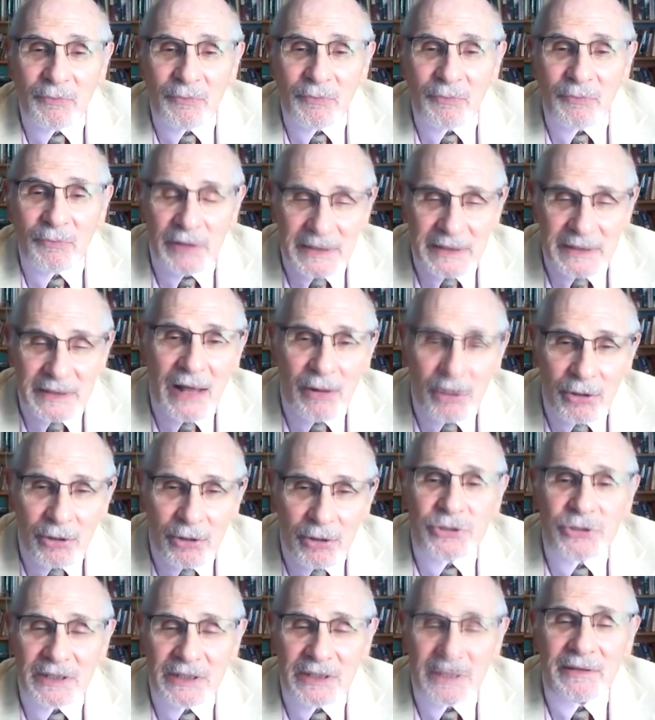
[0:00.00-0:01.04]
were
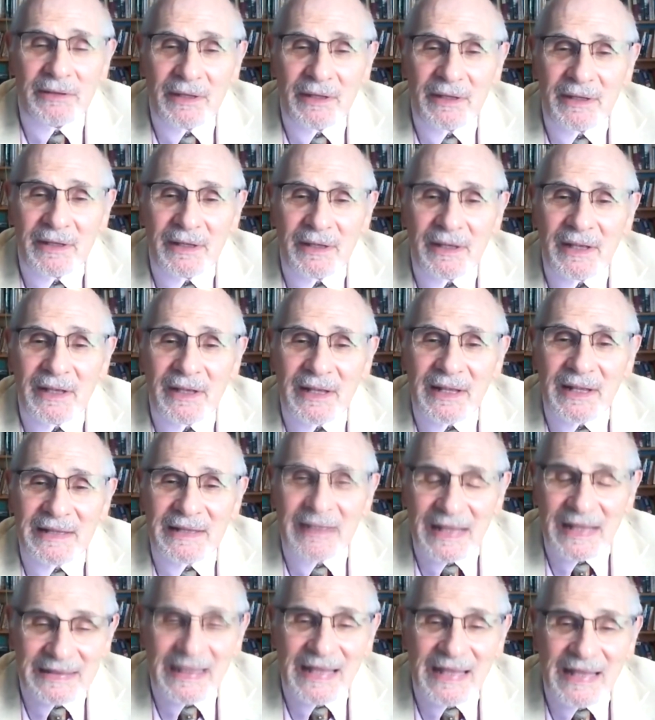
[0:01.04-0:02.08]
intelligent,
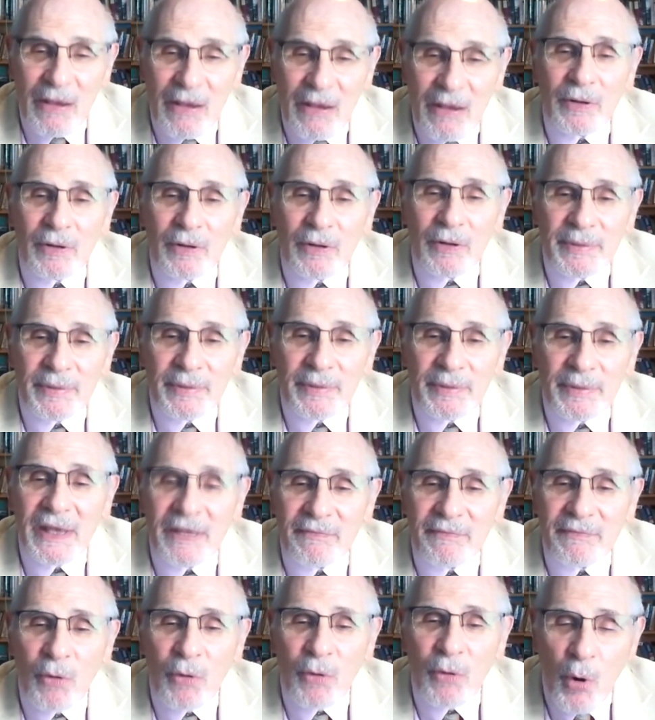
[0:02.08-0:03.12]
then they would be
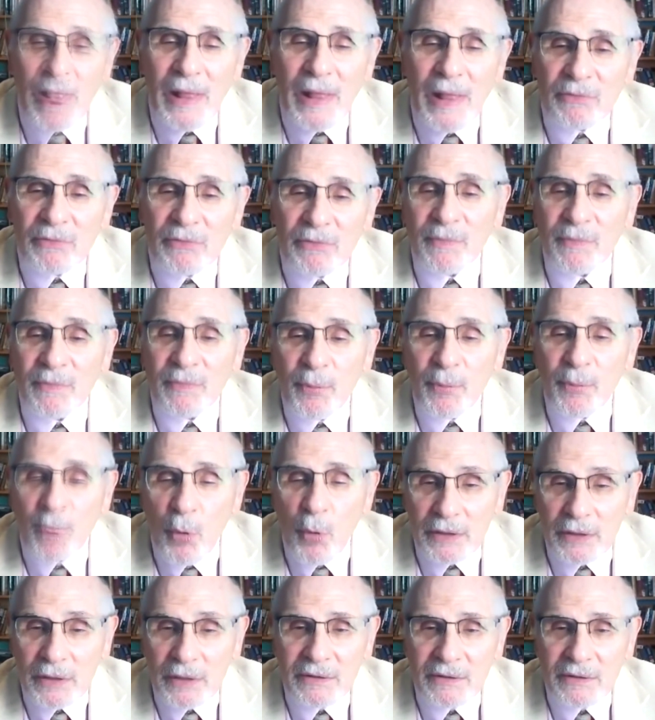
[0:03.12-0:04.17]
giving all our
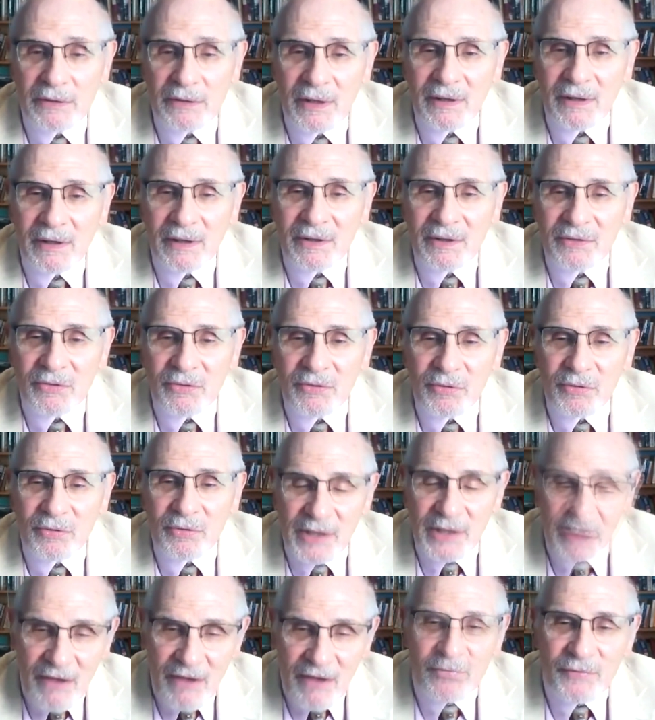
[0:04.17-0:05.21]
support
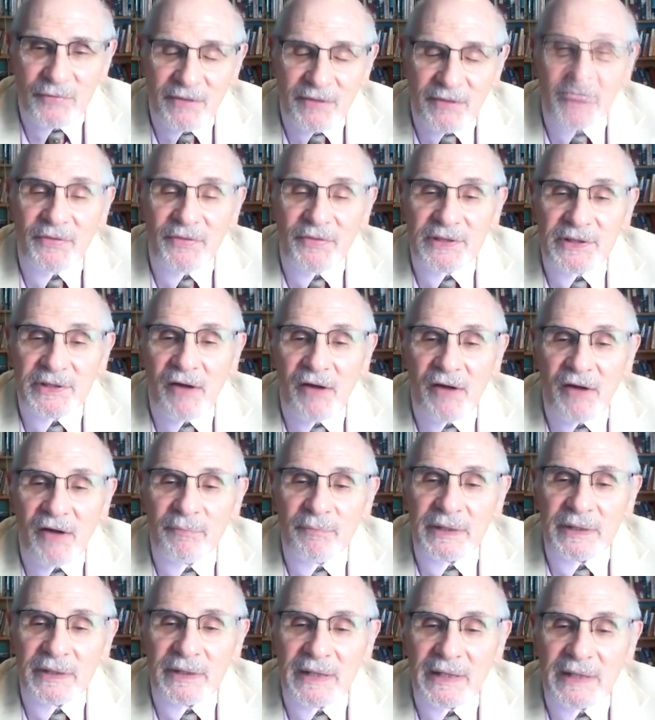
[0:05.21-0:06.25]
to the efforts of this
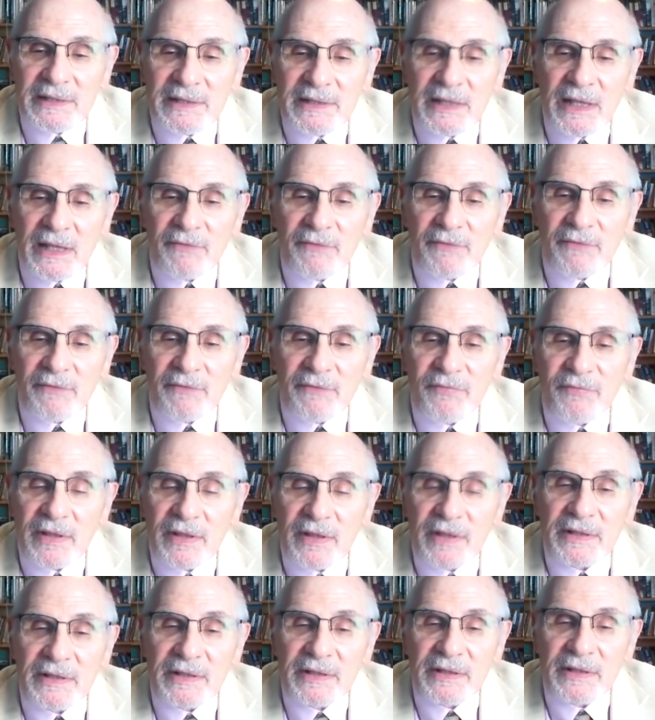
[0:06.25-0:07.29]
government instead of
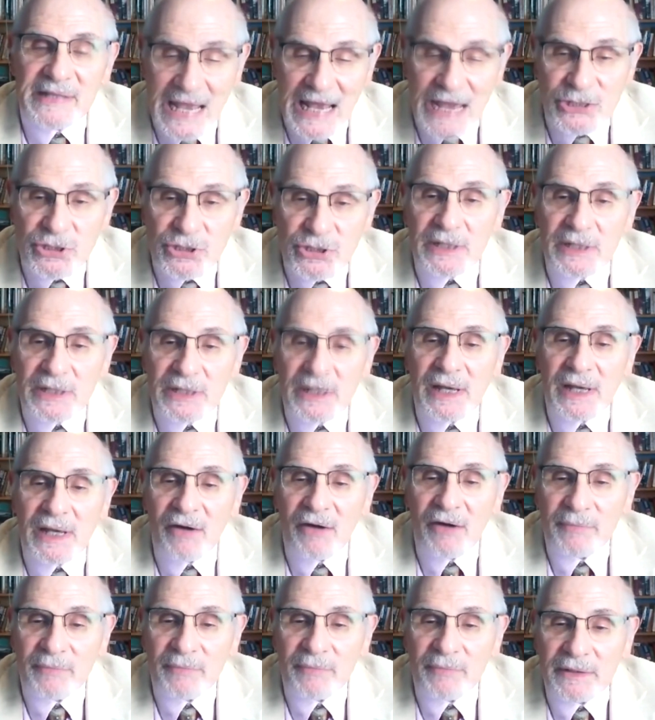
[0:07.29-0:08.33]
sanctioning the
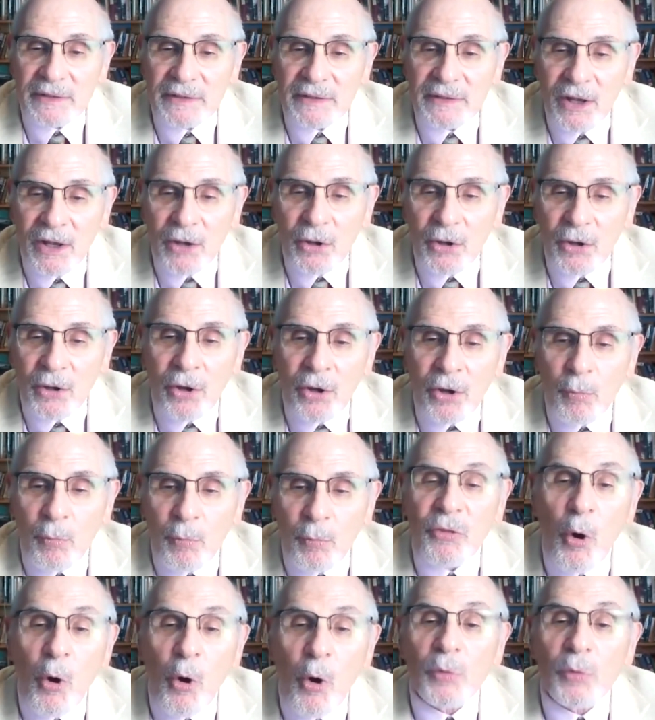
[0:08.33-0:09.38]
government,
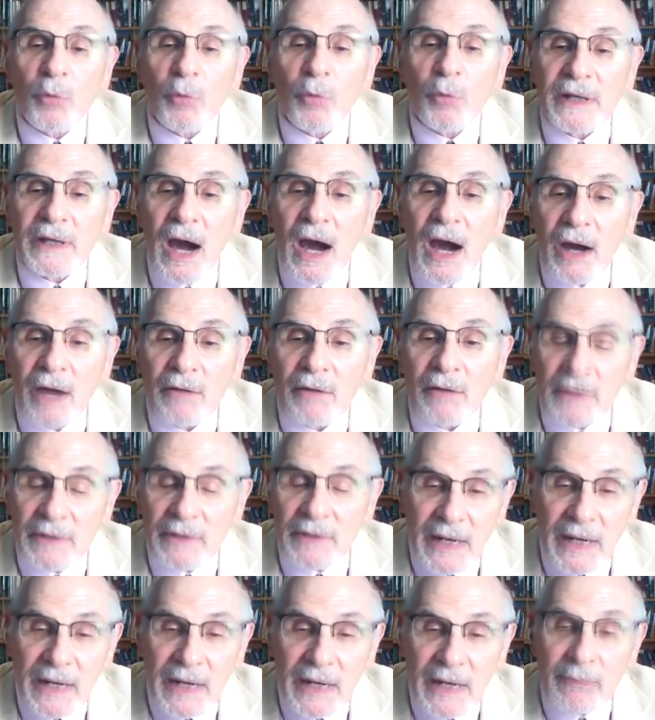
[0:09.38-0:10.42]
withholding
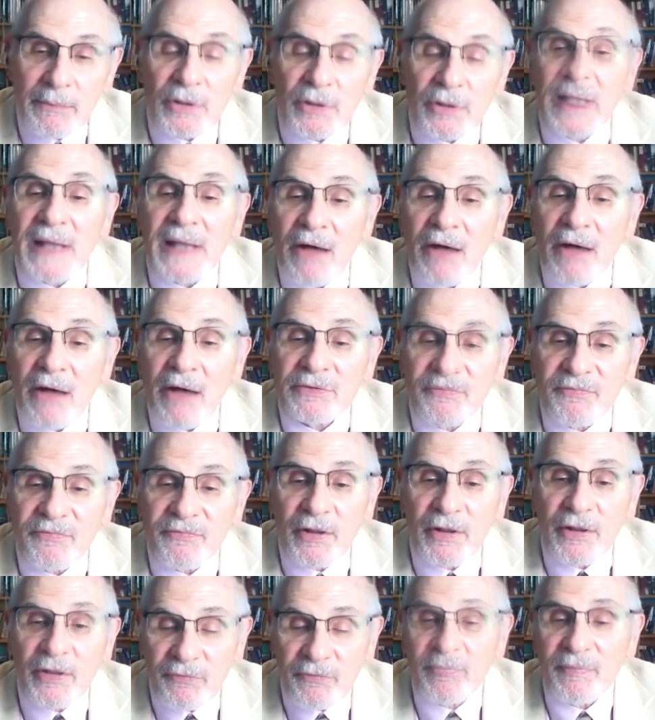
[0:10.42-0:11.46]
$100 million in
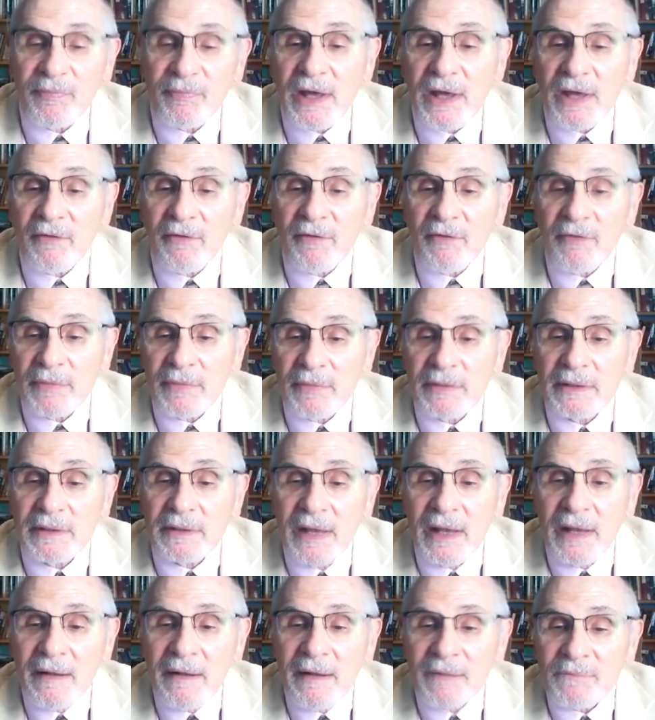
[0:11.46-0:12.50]
funds from the government
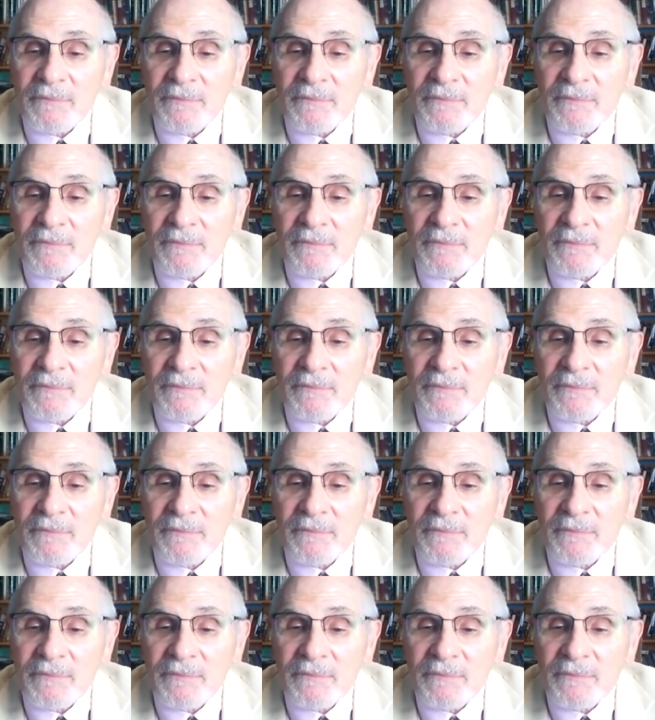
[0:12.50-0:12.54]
